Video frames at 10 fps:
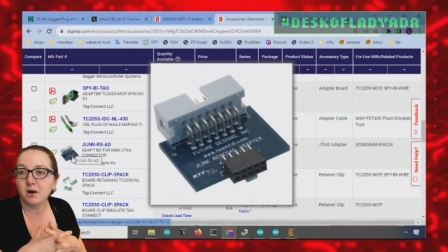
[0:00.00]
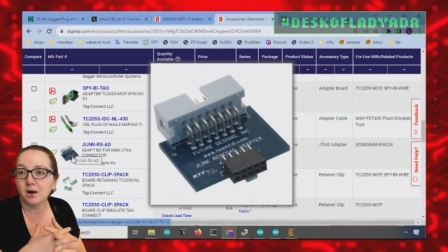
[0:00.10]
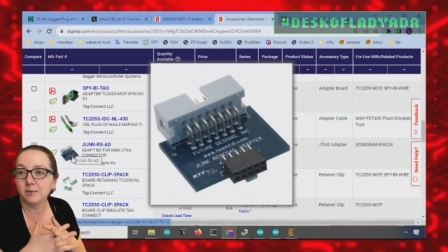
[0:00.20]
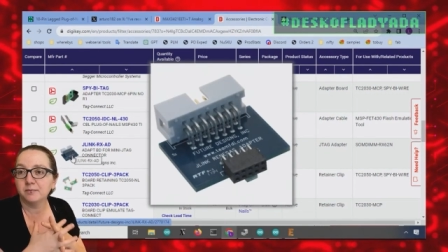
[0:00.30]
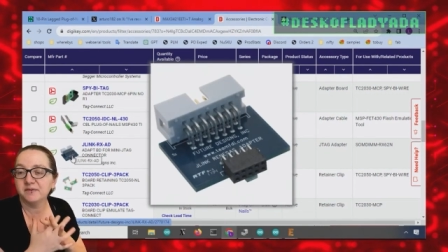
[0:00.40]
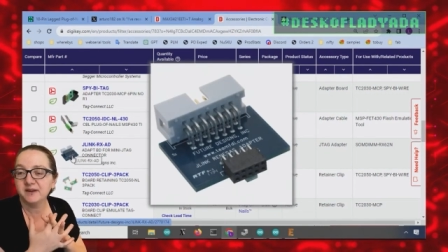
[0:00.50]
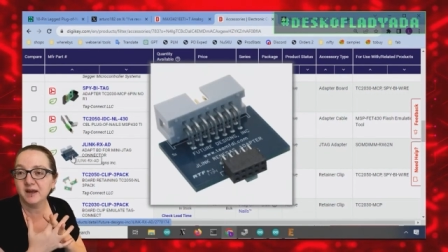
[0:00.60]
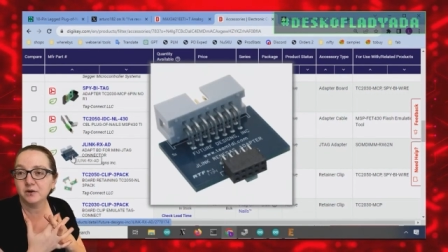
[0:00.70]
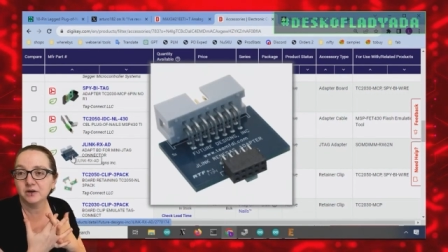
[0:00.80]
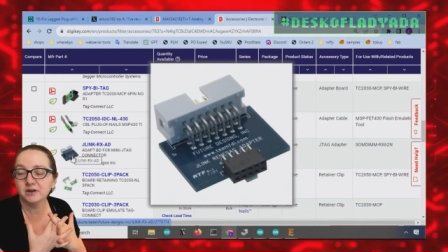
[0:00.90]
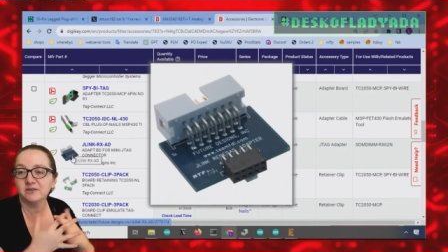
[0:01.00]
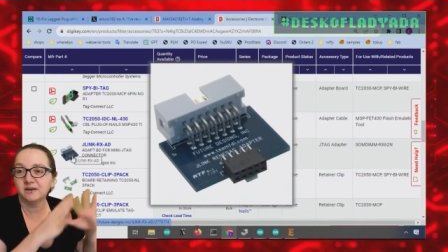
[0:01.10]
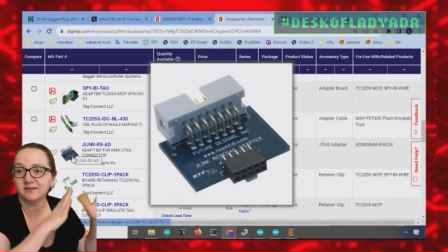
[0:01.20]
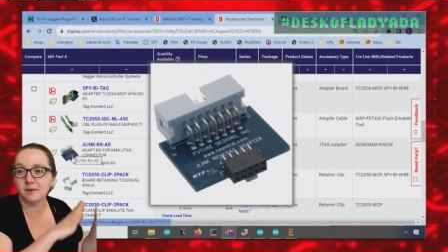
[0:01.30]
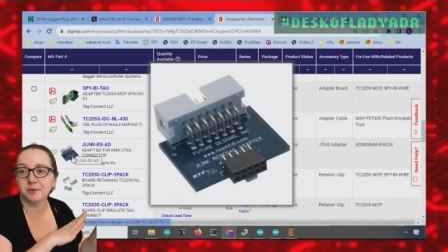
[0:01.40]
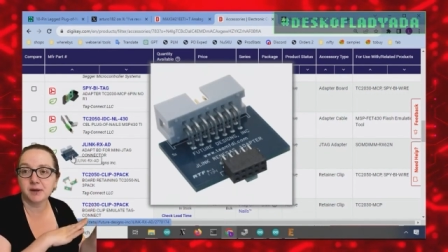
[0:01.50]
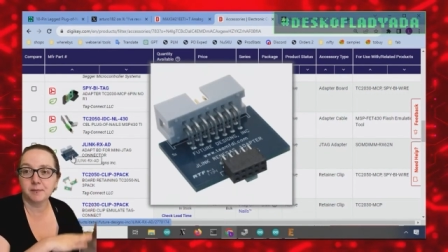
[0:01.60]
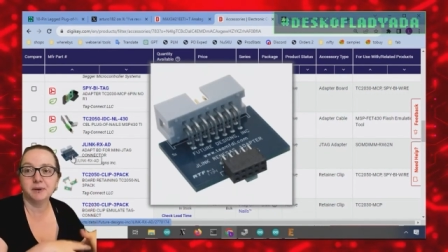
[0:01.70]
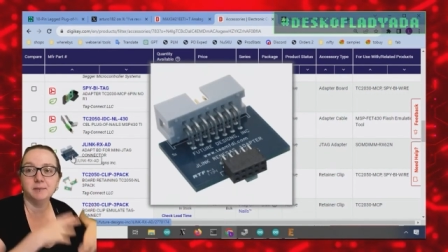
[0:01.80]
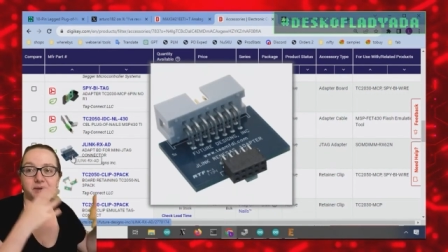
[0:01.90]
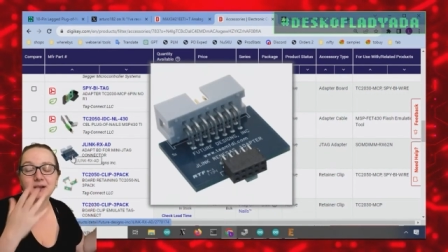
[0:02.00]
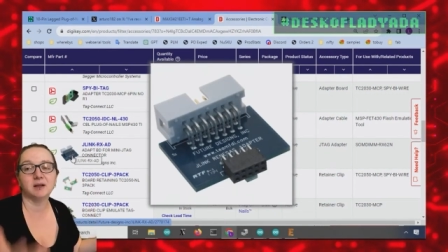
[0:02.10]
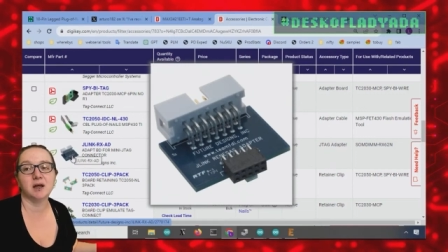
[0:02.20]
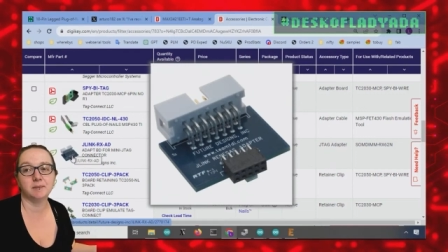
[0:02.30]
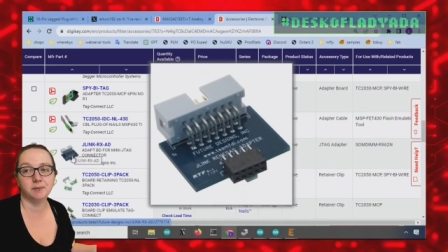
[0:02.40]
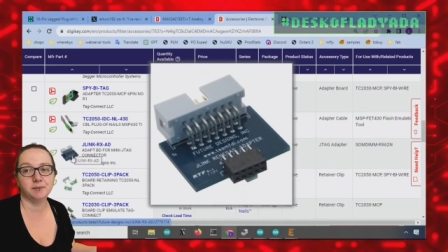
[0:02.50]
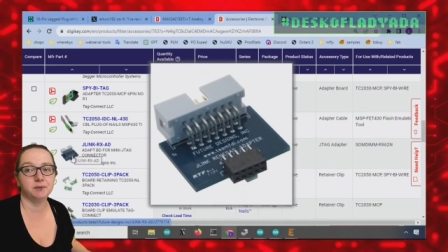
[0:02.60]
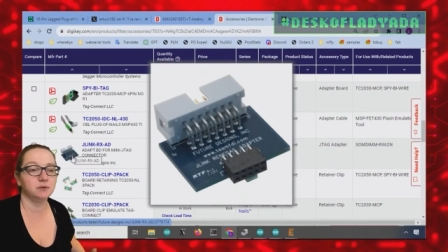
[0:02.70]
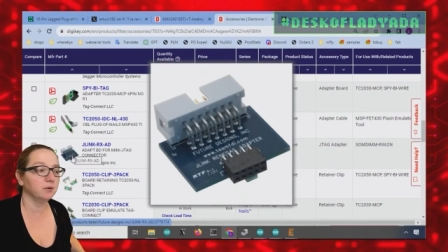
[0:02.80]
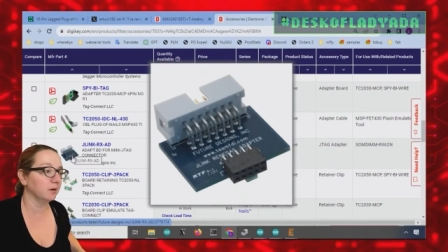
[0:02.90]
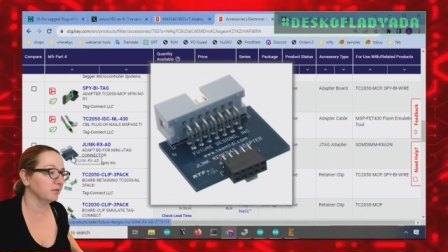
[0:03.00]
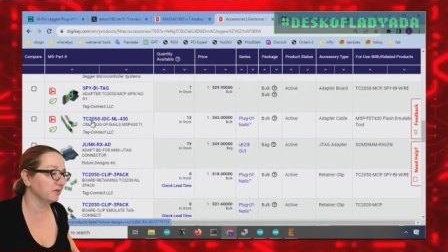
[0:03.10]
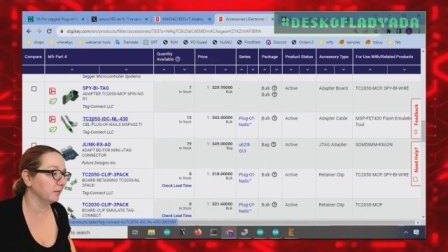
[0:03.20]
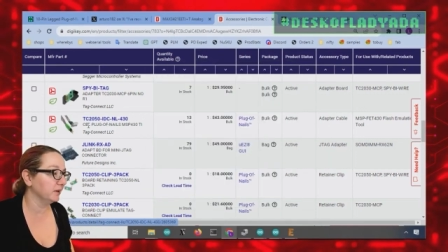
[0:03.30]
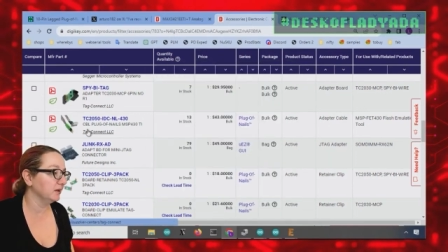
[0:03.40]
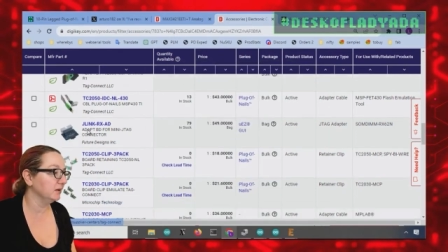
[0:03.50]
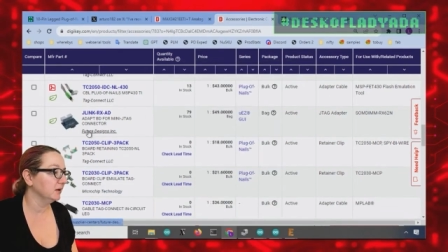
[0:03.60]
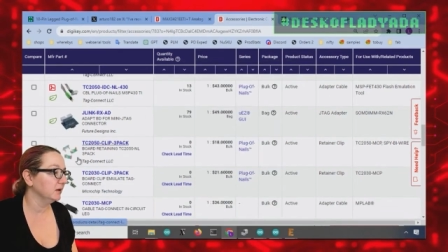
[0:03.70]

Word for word: ARM standard. It's like a separate company, but a lot of people who do ARM development